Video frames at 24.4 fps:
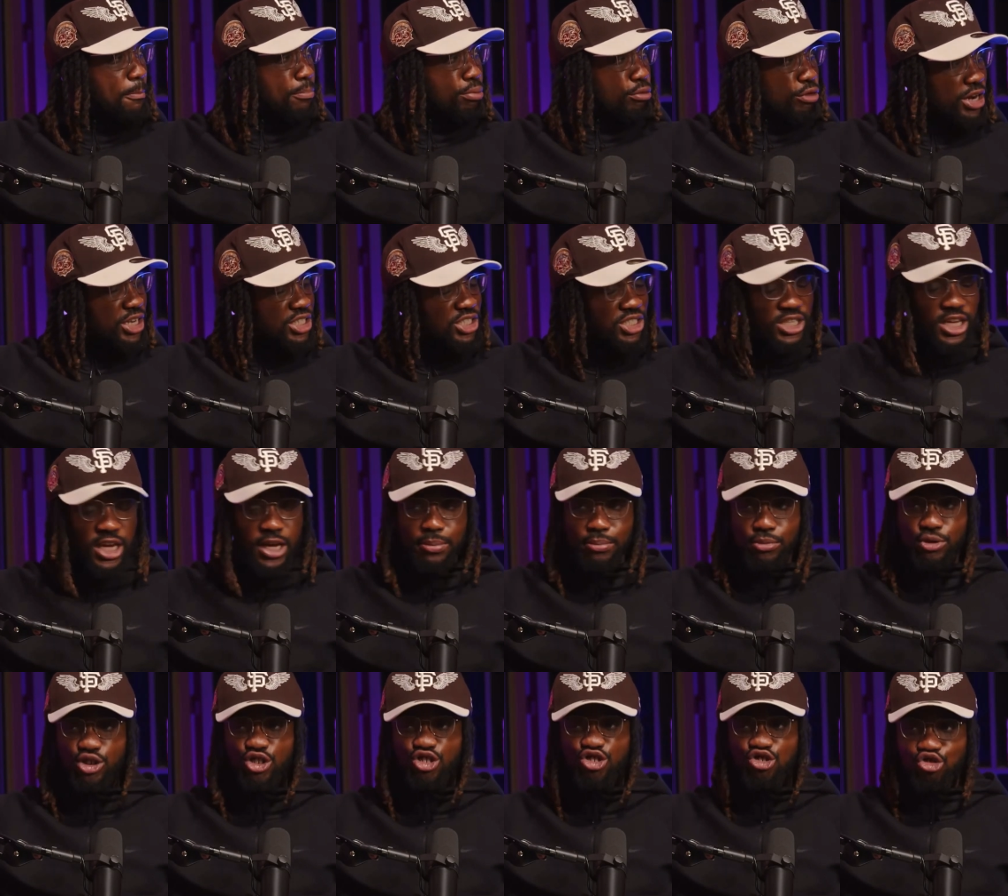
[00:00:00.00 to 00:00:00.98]
British
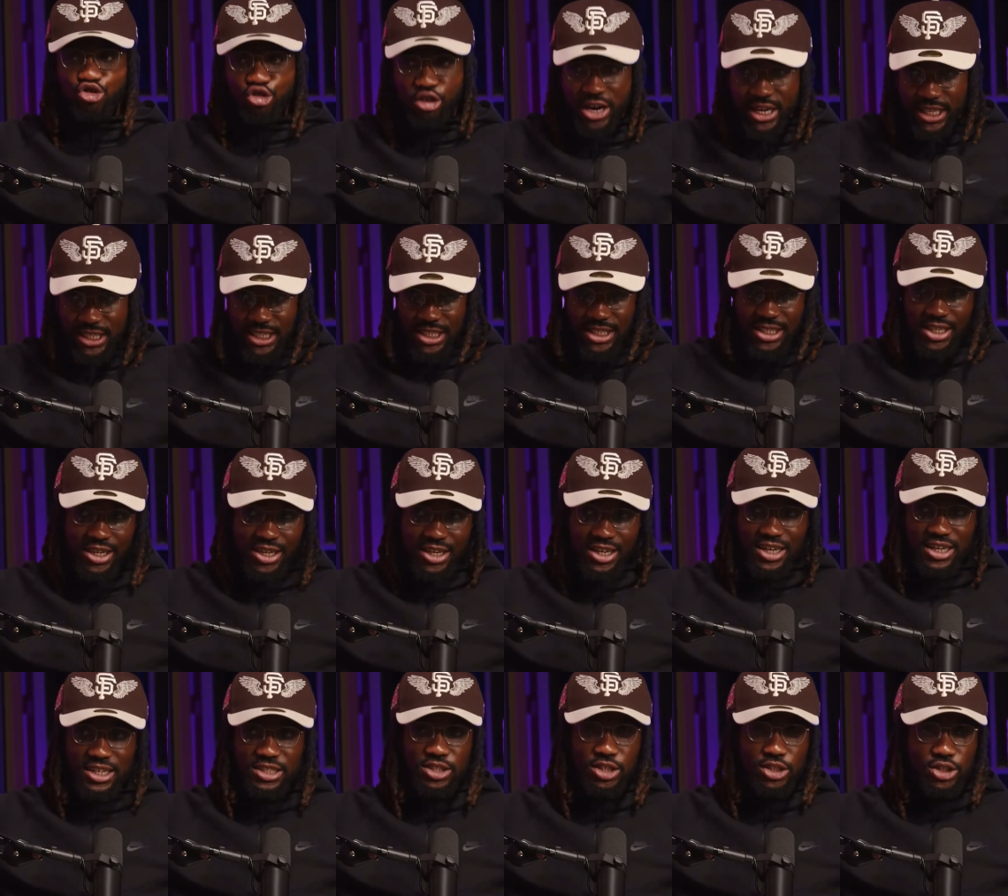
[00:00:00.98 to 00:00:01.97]
team? Grit,
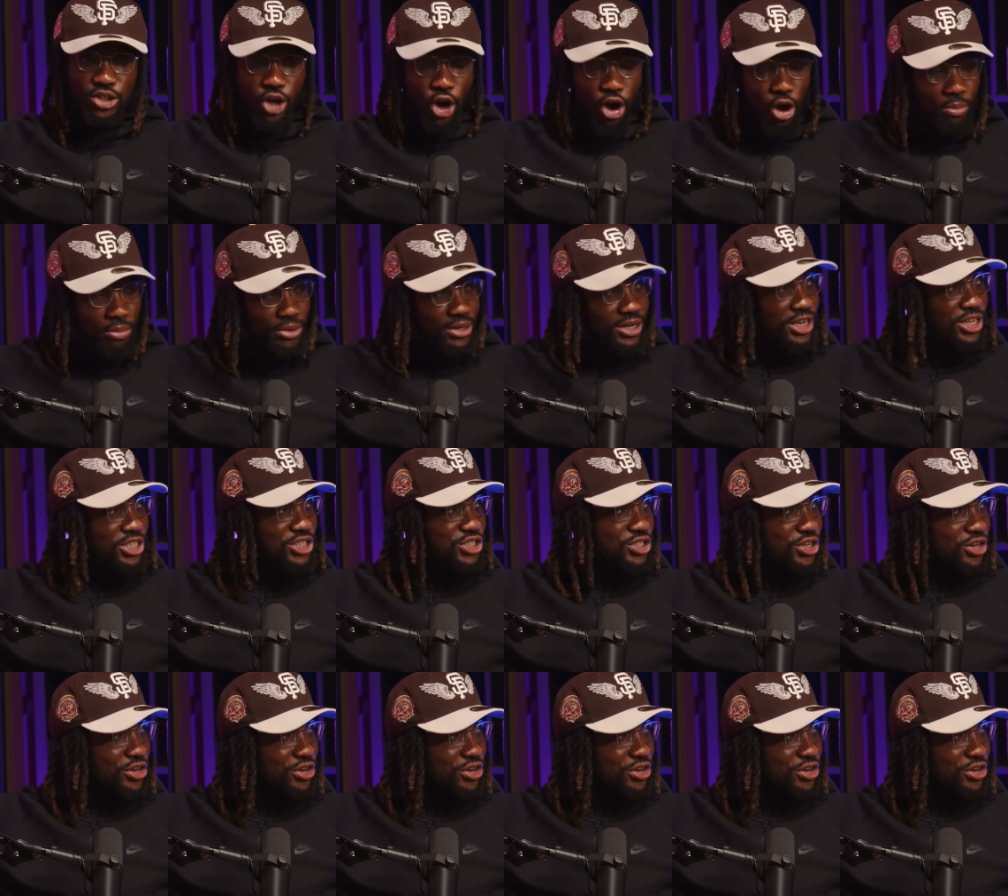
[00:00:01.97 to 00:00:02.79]
determination,